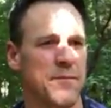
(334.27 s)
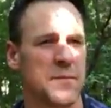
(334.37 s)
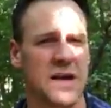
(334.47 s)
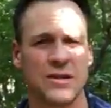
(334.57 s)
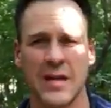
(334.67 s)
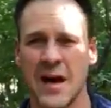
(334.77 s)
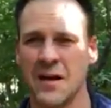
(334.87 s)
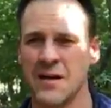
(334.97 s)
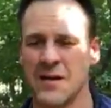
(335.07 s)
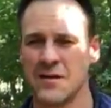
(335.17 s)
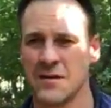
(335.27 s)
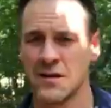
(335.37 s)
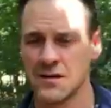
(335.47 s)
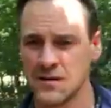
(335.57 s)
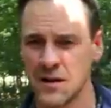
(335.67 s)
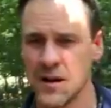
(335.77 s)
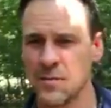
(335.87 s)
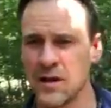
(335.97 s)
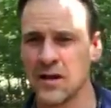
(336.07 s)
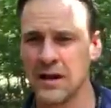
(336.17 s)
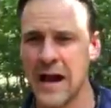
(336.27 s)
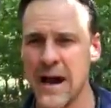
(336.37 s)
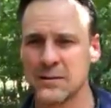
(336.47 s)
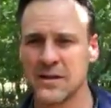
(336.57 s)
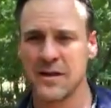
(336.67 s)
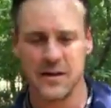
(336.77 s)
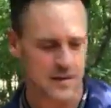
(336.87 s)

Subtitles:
Imagine that. The company collapsed.